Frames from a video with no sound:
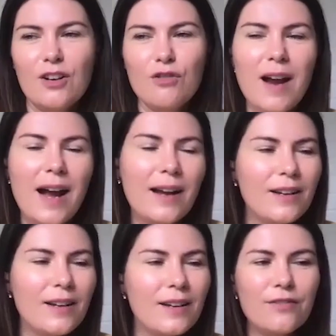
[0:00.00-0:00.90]

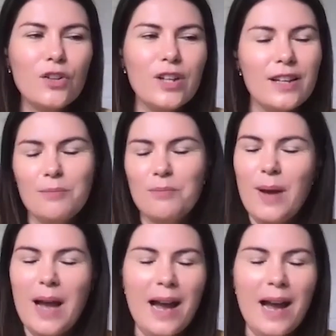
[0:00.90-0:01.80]
crowded, fully
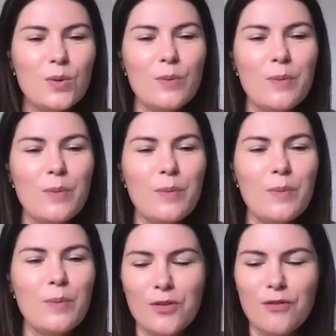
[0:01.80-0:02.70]
packed with
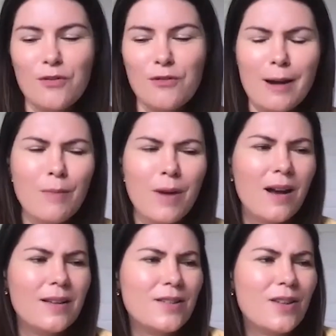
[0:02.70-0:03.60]
people,
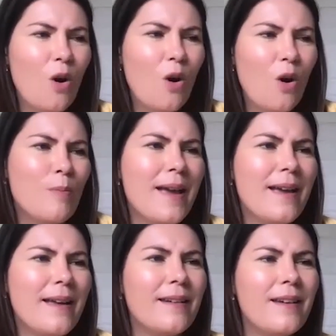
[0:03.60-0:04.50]
grandmas, old
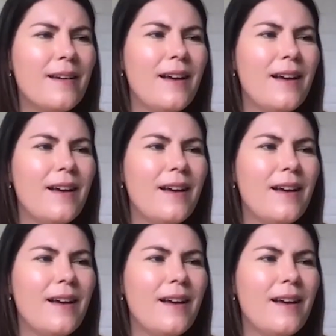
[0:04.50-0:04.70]
men.